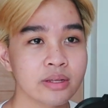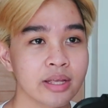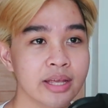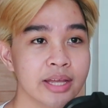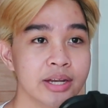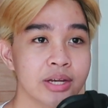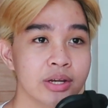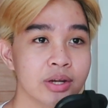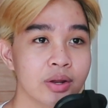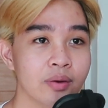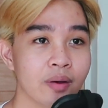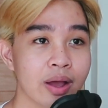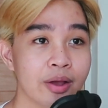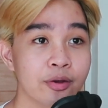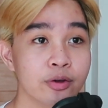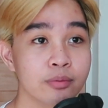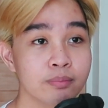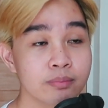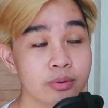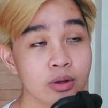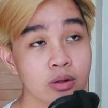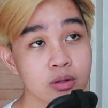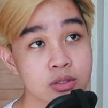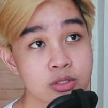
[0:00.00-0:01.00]
I don't know, I
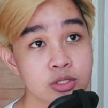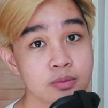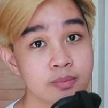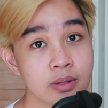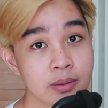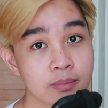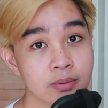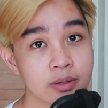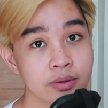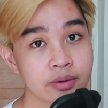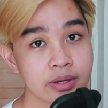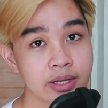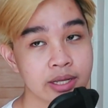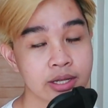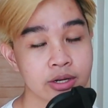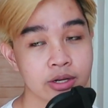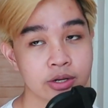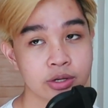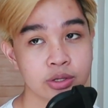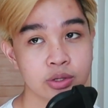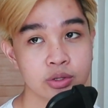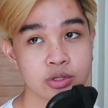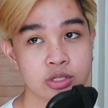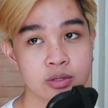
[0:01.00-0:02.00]
would also be uploading it on
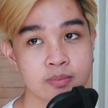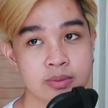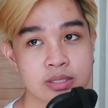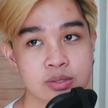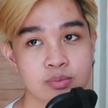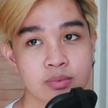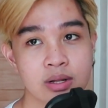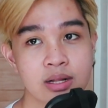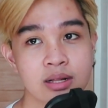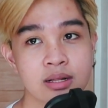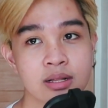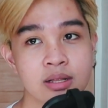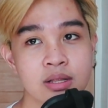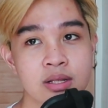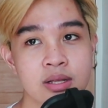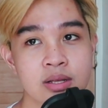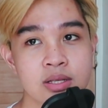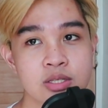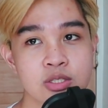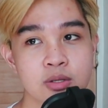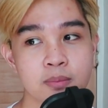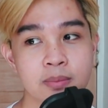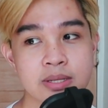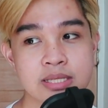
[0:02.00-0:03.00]
YouTube as well.
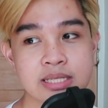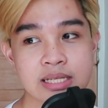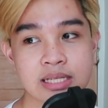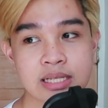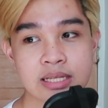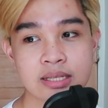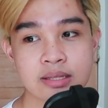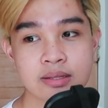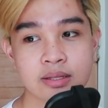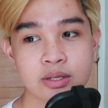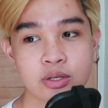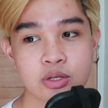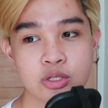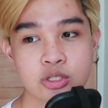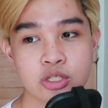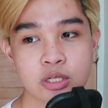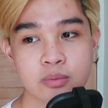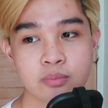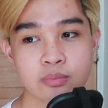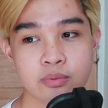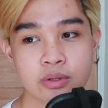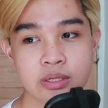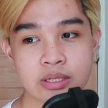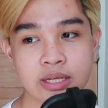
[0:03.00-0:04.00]
So basically the YouTube
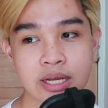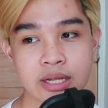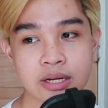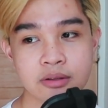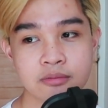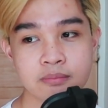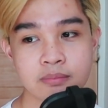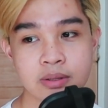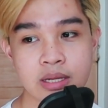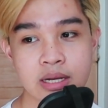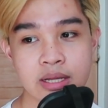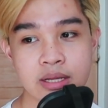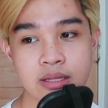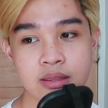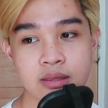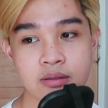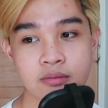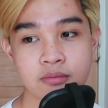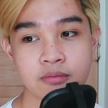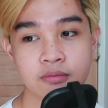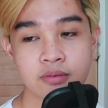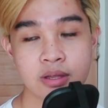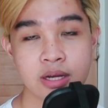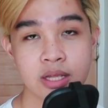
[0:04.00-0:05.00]
would kind of be like the
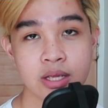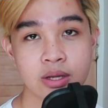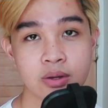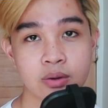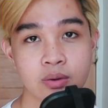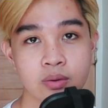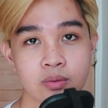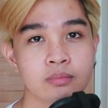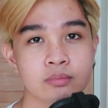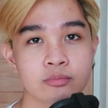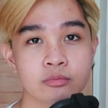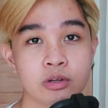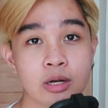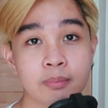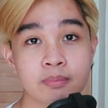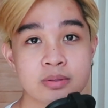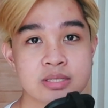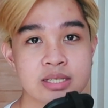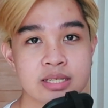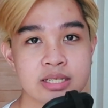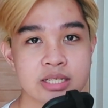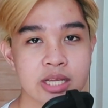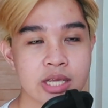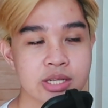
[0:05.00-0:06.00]
video
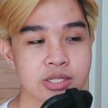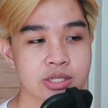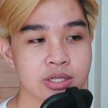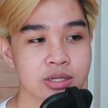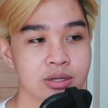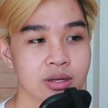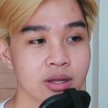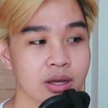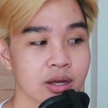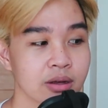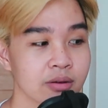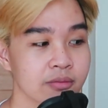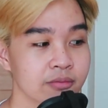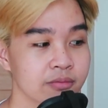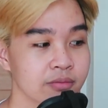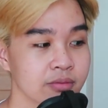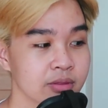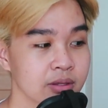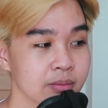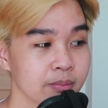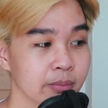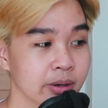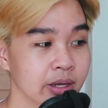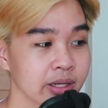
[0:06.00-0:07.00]
representation of
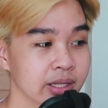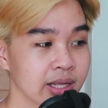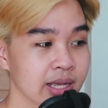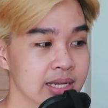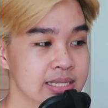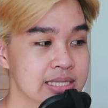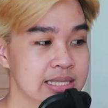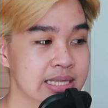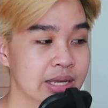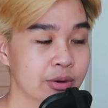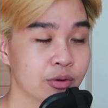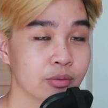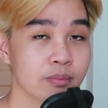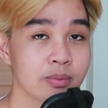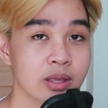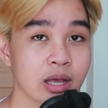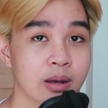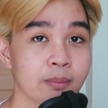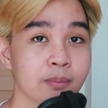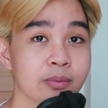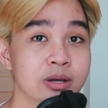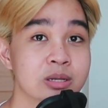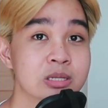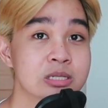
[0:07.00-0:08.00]
the podcast that would be
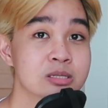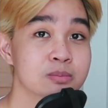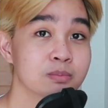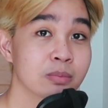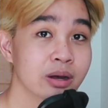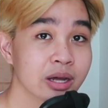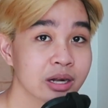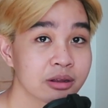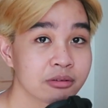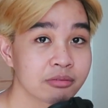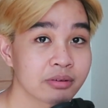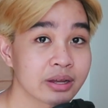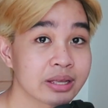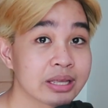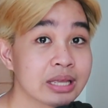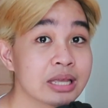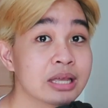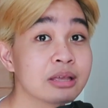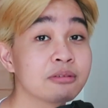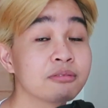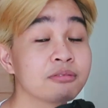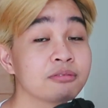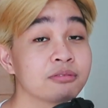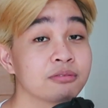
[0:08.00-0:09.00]
up on Spotify,
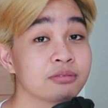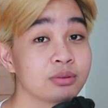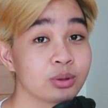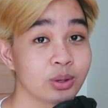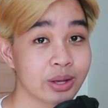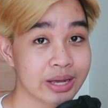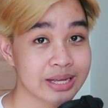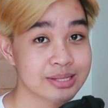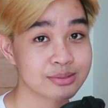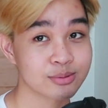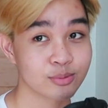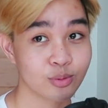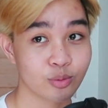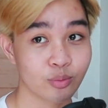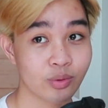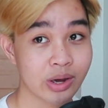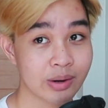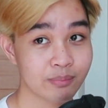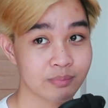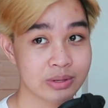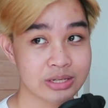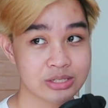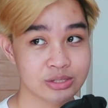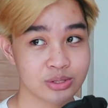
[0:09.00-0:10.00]
if you guys would want
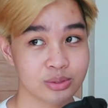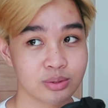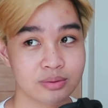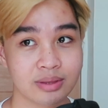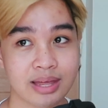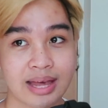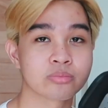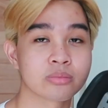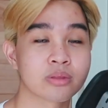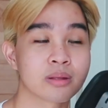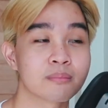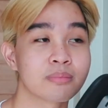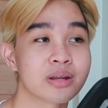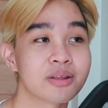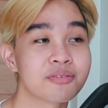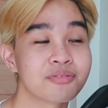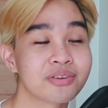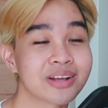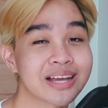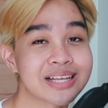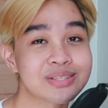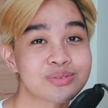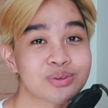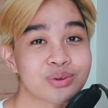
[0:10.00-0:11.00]
me to do that. But if you
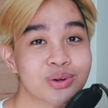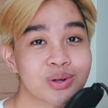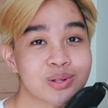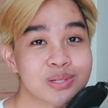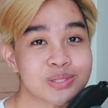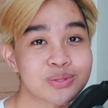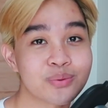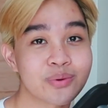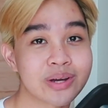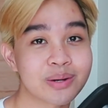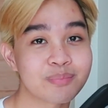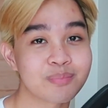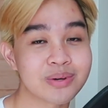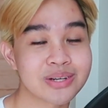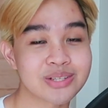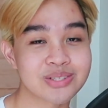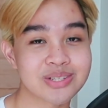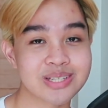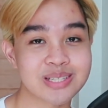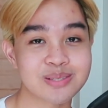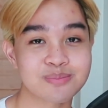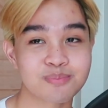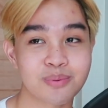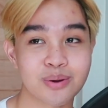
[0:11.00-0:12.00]
guys would also want me to
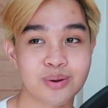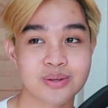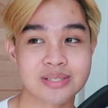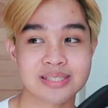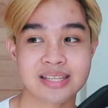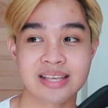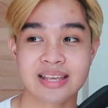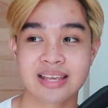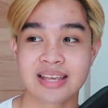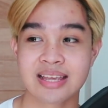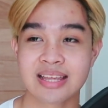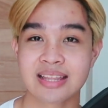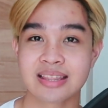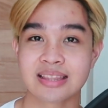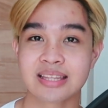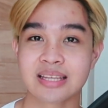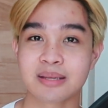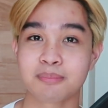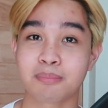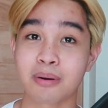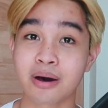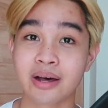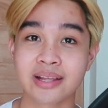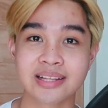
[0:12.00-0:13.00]
just post the
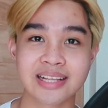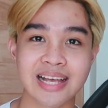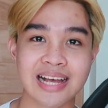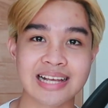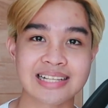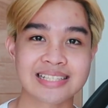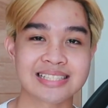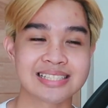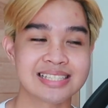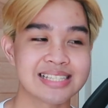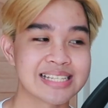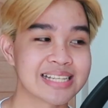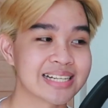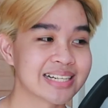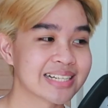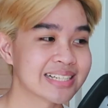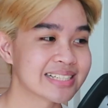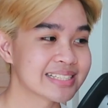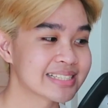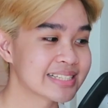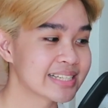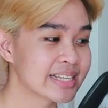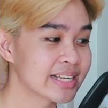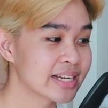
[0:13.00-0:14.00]
podcast
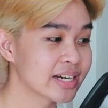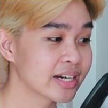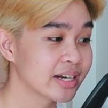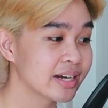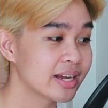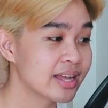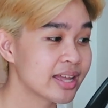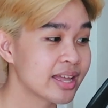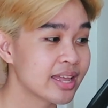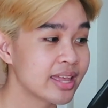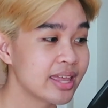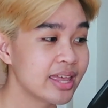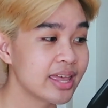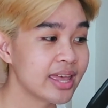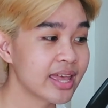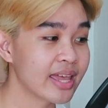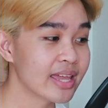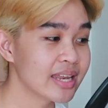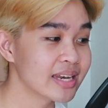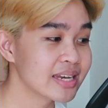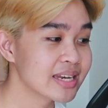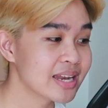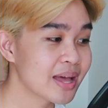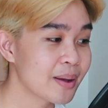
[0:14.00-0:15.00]
series here
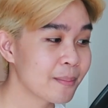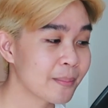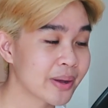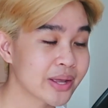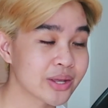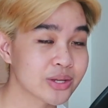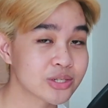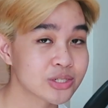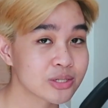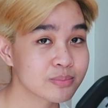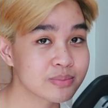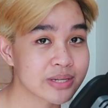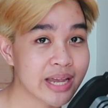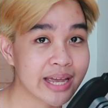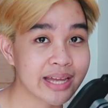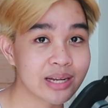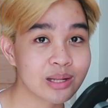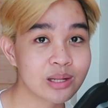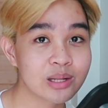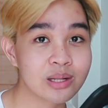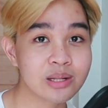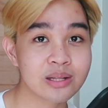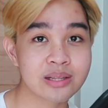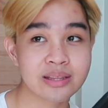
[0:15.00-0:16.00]
in my YouTube
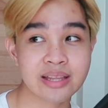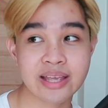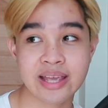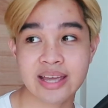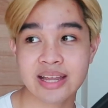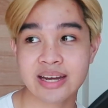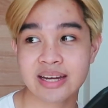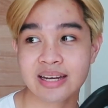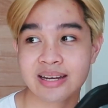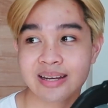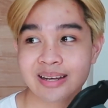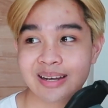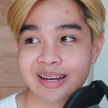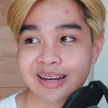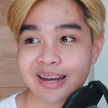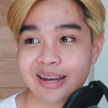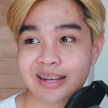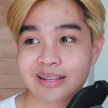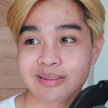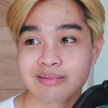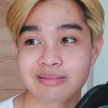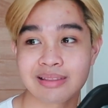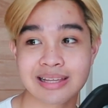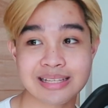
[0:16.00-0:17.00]
channel, then
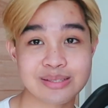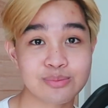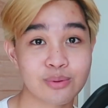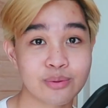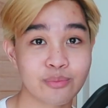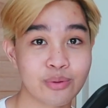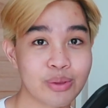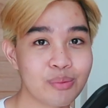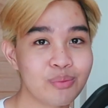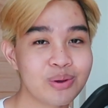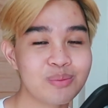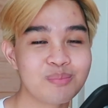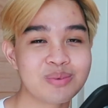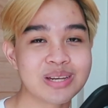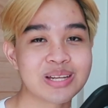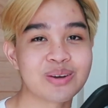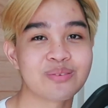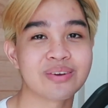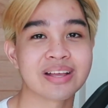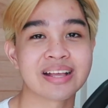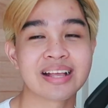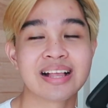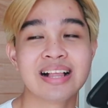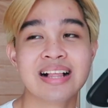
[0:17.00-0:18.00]
that's what we would be
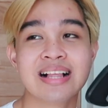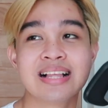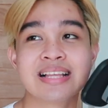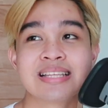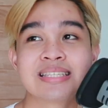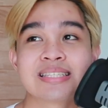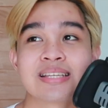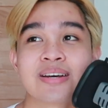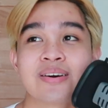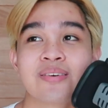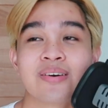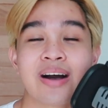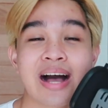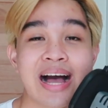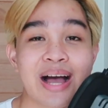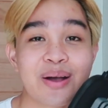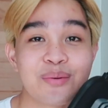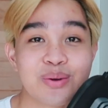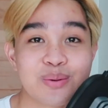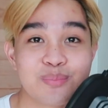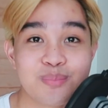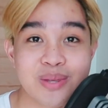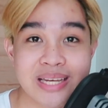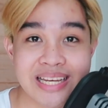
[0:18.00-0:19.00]
doing. So I
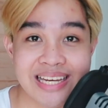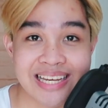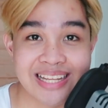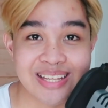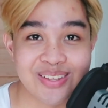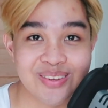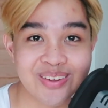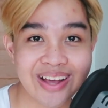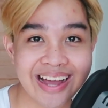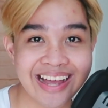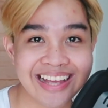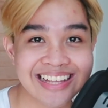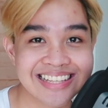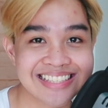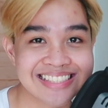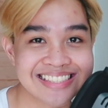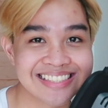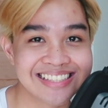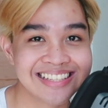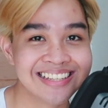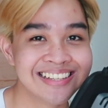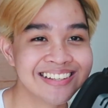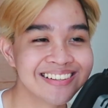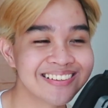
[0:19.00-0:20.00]
would be needing you guys
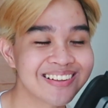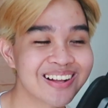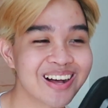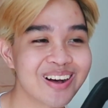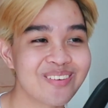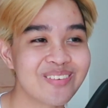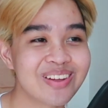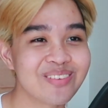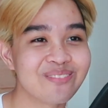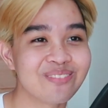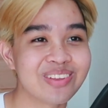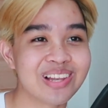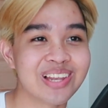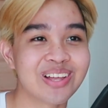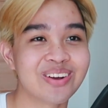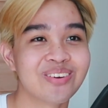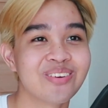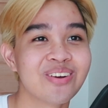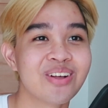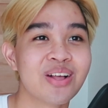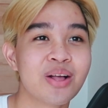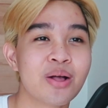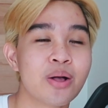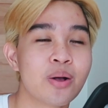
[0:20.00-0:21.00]
to comment below
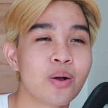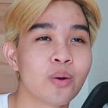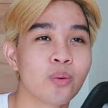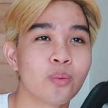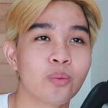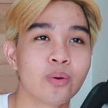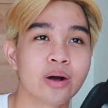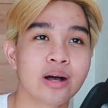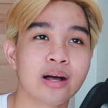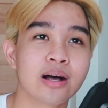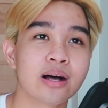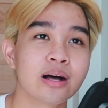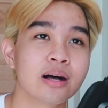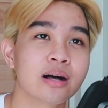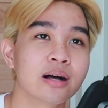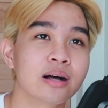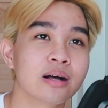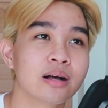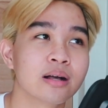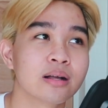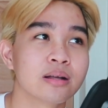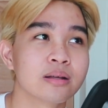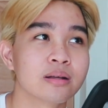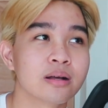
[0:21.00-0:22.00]

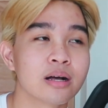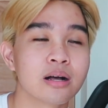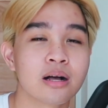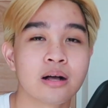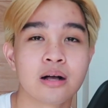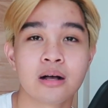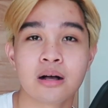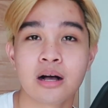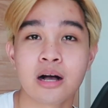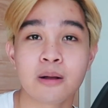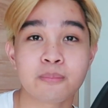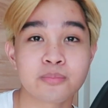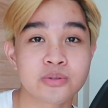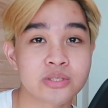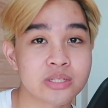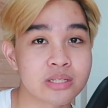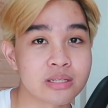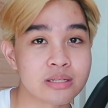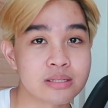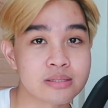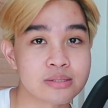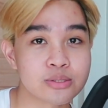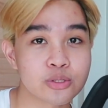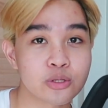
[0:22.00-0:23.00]
what
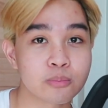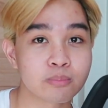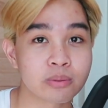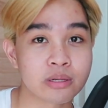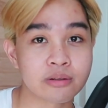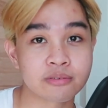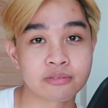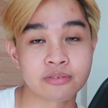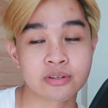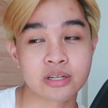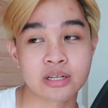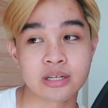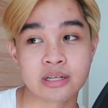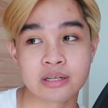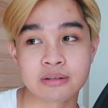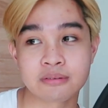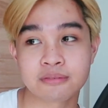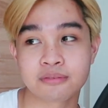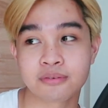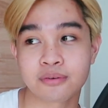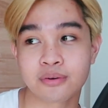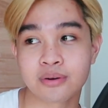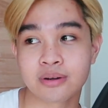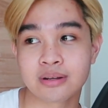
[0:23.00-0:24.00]
options you prefer
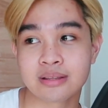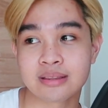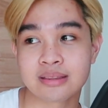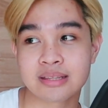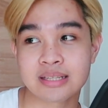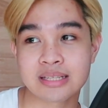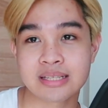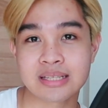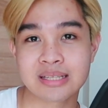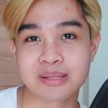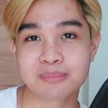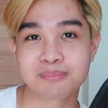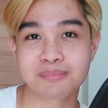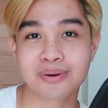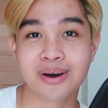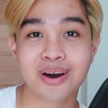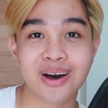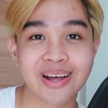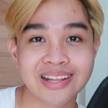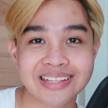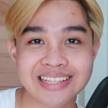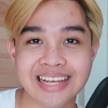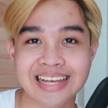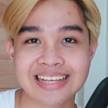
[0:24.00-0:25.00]
for the
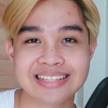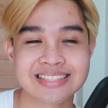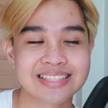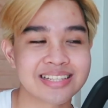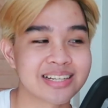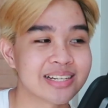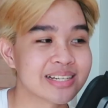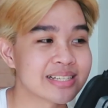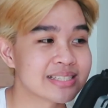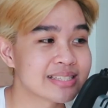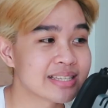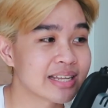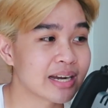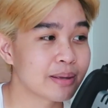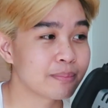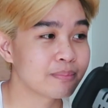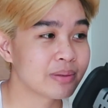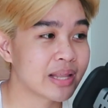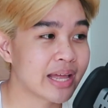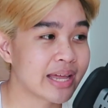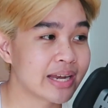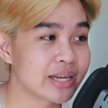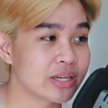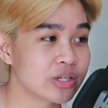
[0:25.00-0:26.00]
podcast series that I'm
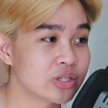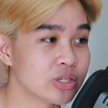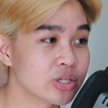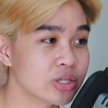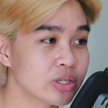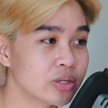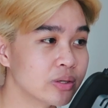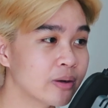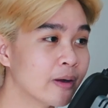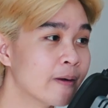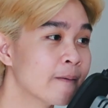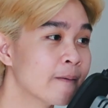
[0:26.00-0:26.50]
planning to do.